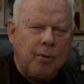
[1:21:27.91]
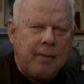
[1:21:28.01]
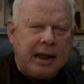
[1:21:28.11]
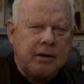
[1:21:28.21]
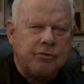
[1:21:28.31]

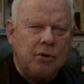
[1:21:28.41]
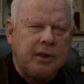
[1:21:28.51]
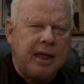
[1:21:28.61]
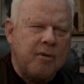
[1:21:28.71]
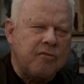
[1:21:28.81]
Mind control
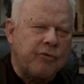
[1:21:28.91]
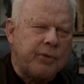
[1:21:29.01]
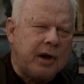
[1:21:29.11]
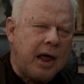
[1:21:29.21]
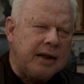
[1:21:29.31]
came over with
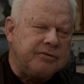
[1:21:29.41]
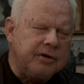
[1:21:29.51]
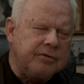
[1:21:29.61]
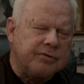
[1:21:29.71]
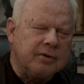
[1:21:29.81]
the
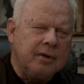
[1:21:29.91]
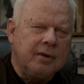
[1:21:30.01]
Nazis